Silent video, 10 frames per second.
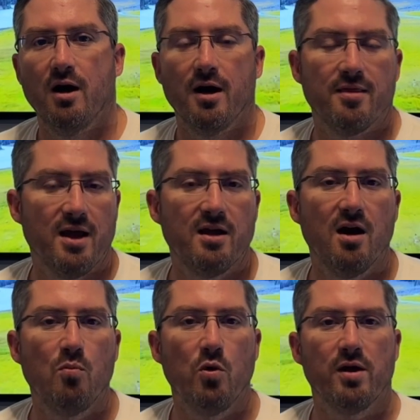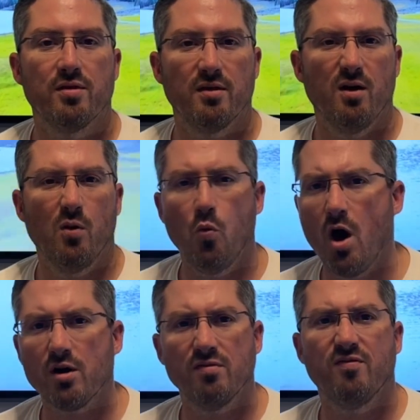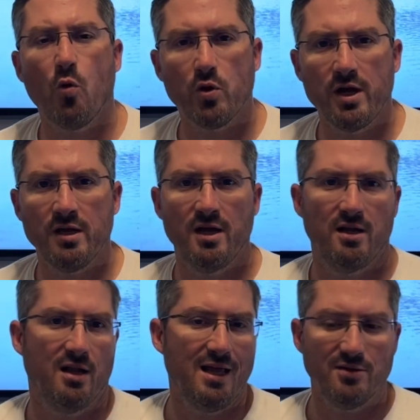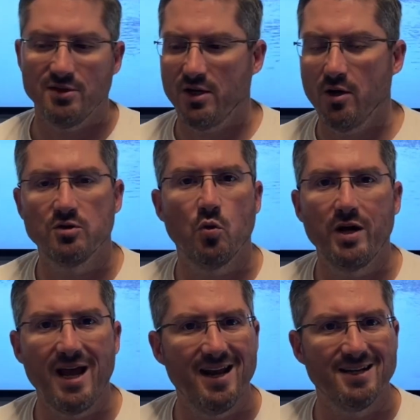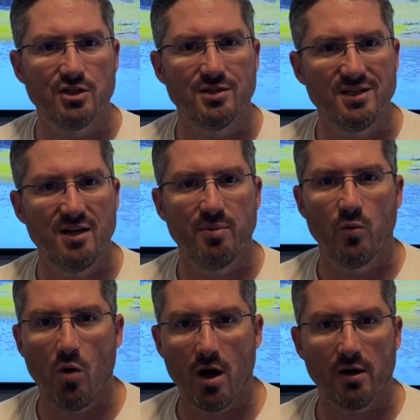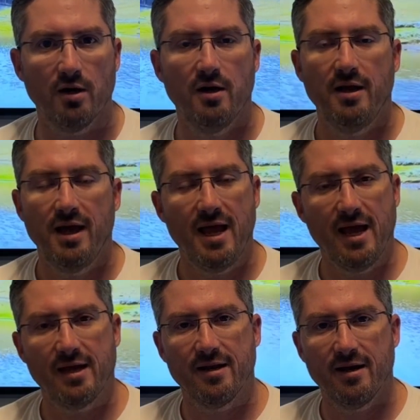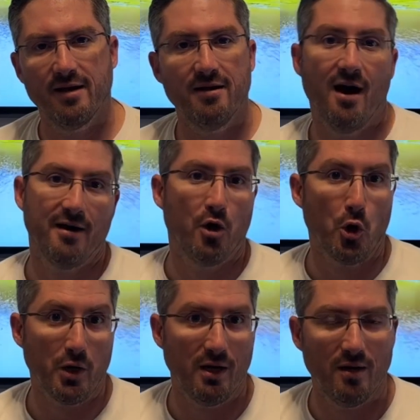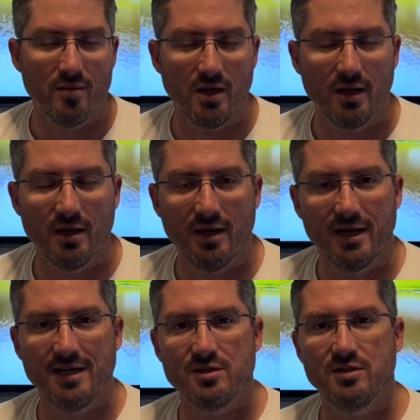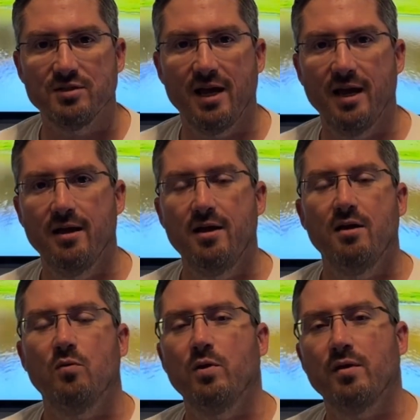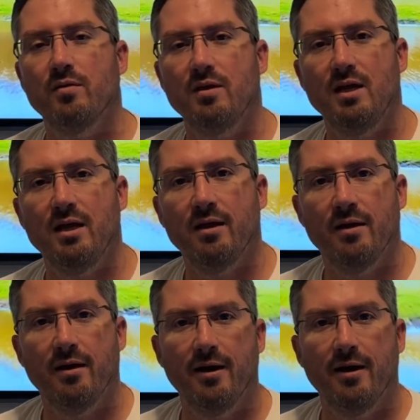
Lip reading: they come with a water fording that allows you to go 28 inches deep in water and not hurt anything, I guess you'd say. With the